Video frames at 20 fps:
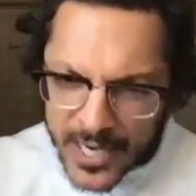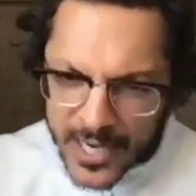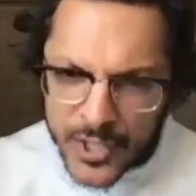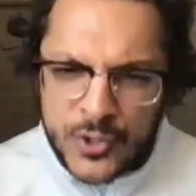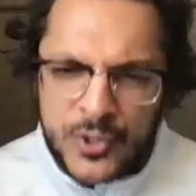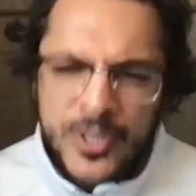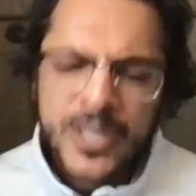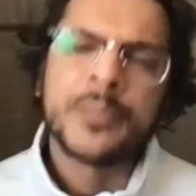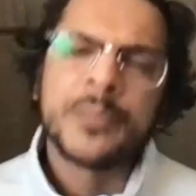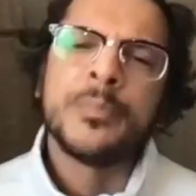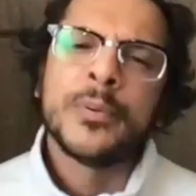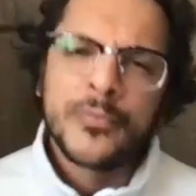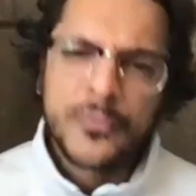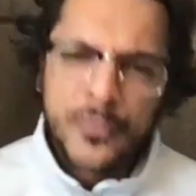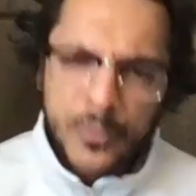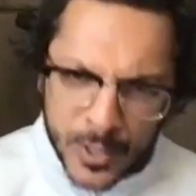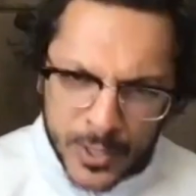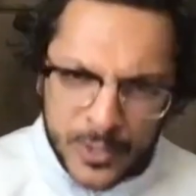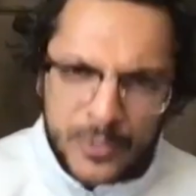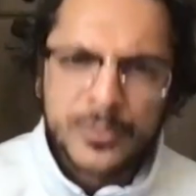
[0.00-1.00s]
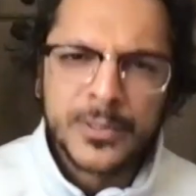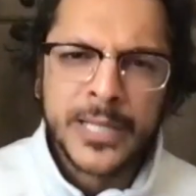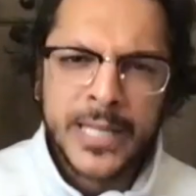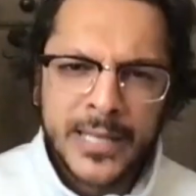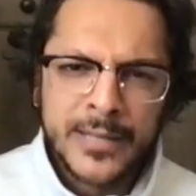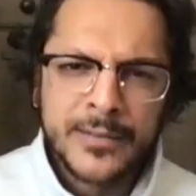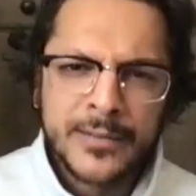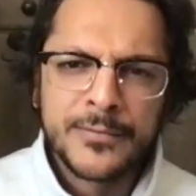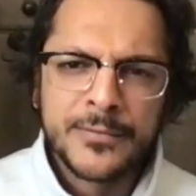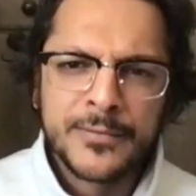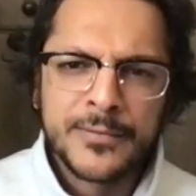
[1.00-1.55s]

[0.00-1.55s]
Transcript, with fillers: a drink before you leave.